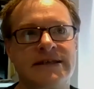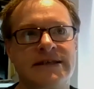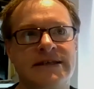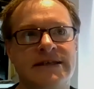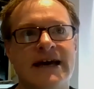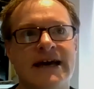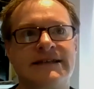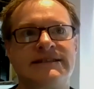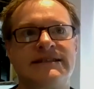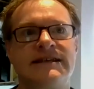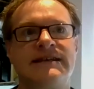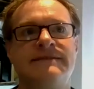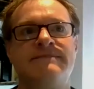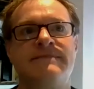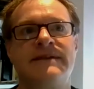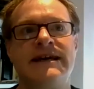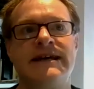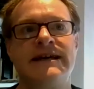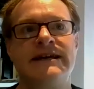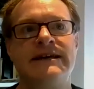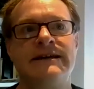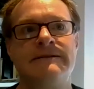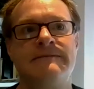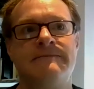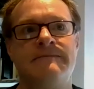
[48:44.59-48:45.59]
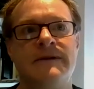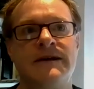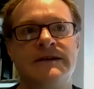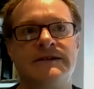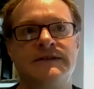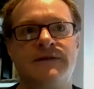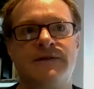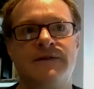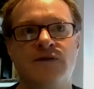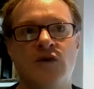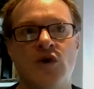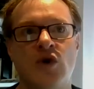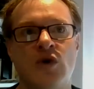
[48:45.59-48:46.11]
SCP as a
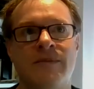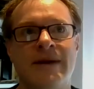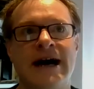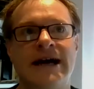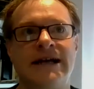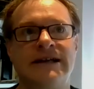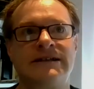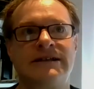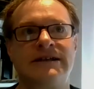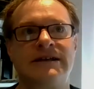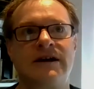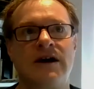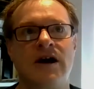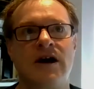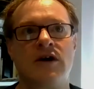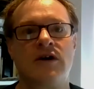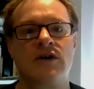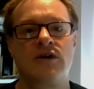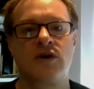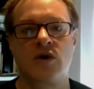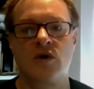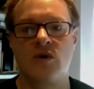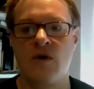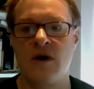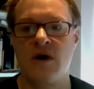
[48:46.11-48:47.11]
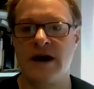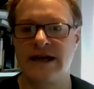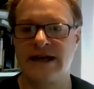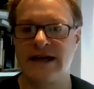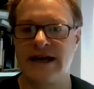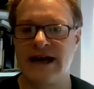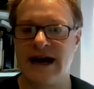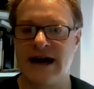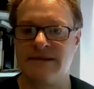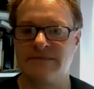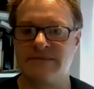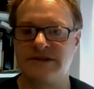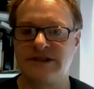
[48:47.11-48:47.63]
format can't quite
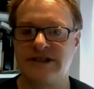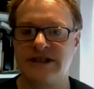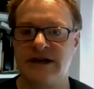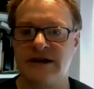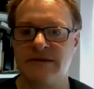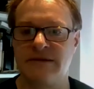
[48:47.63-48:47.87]
capture,